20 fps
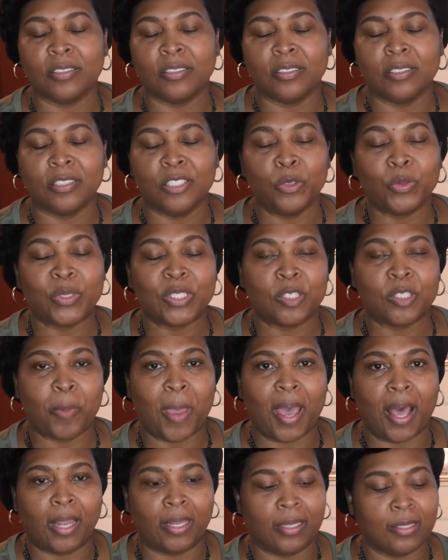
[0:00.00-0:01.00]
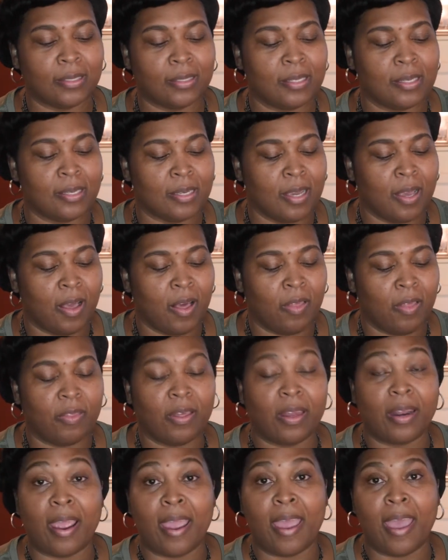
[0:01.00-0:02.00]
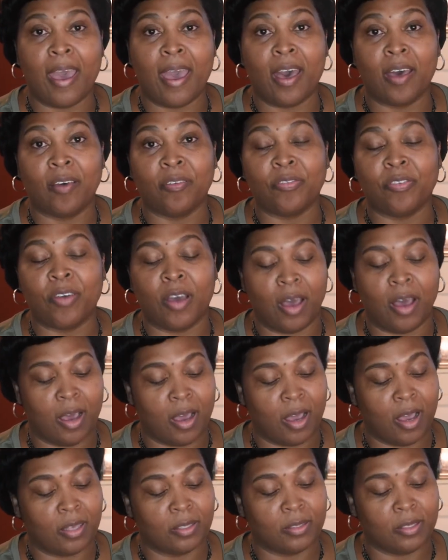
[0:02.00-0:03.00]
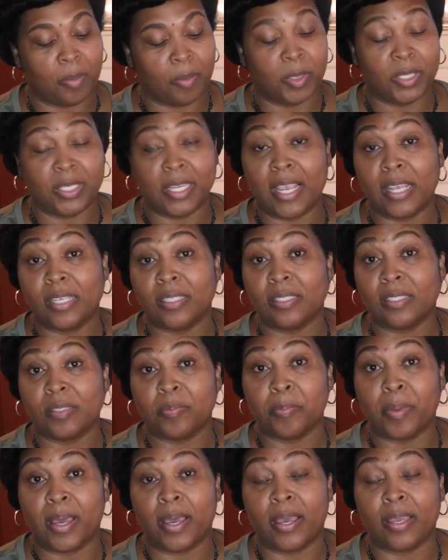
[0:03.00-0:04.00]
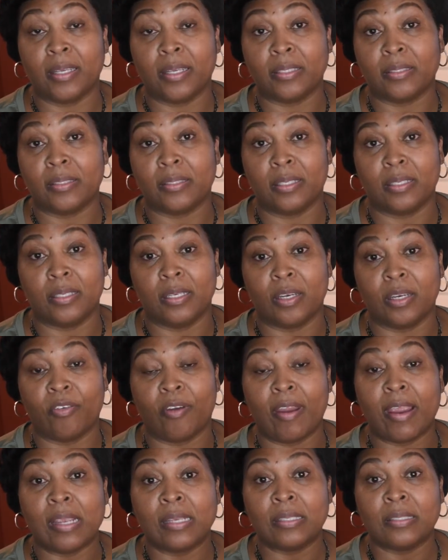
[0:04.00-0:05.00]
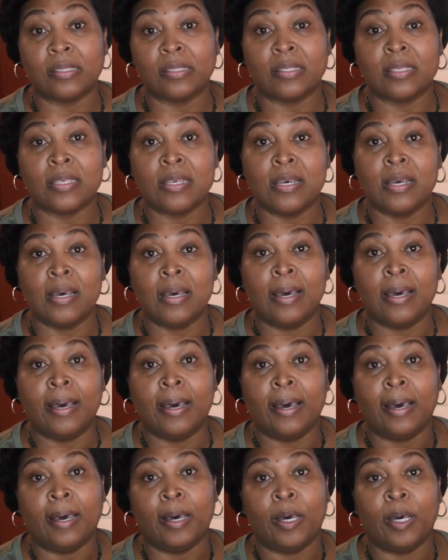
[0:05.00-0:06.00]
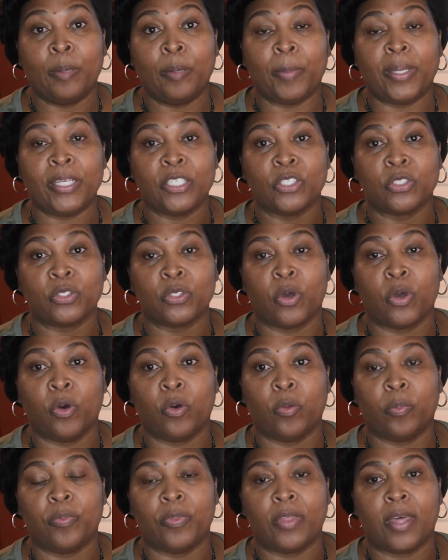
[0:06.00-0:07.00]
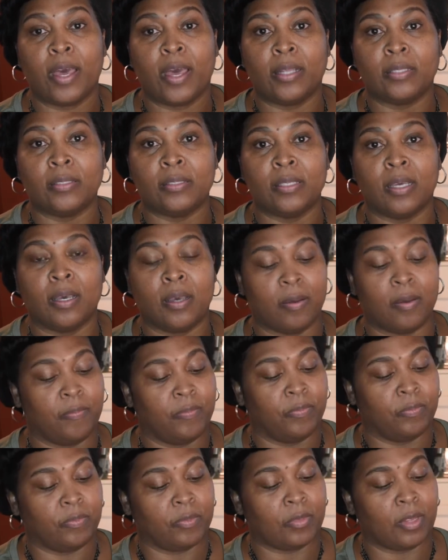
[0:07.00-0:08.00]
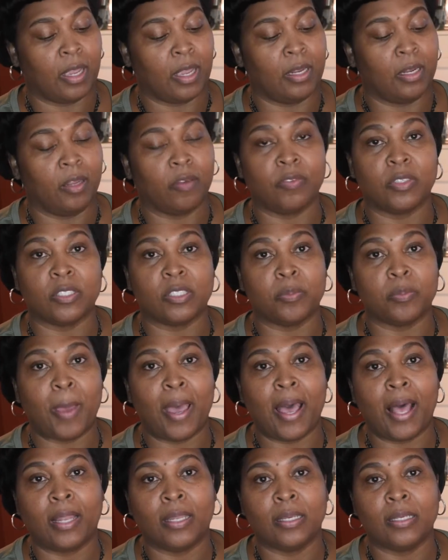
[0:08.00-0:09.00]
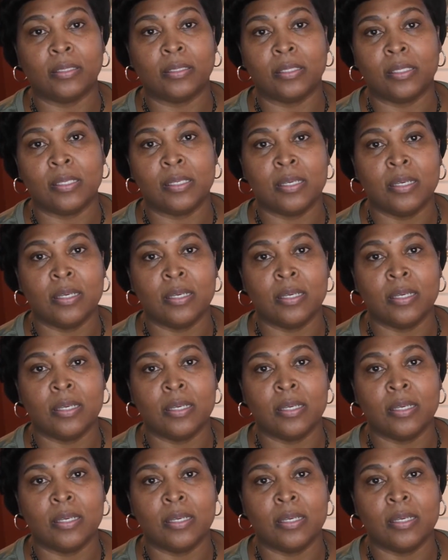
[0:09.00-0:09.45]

newest palette that I have, Summer Days by Sydney Grace. I just hope that I love this palette.